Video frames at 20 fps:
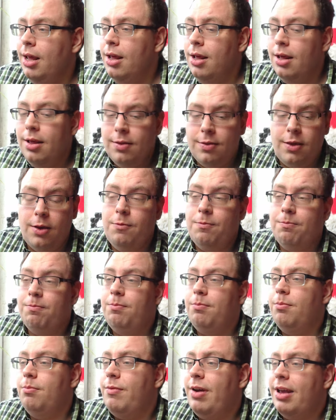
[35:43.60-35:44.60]
So
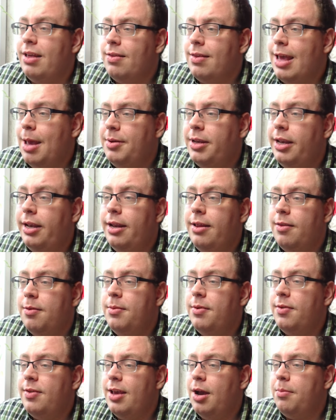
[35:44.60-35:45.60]
that's capitalism
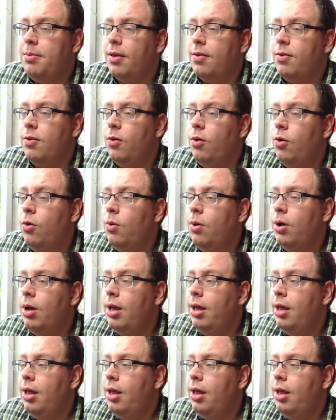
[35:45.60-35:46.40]
has helped us all.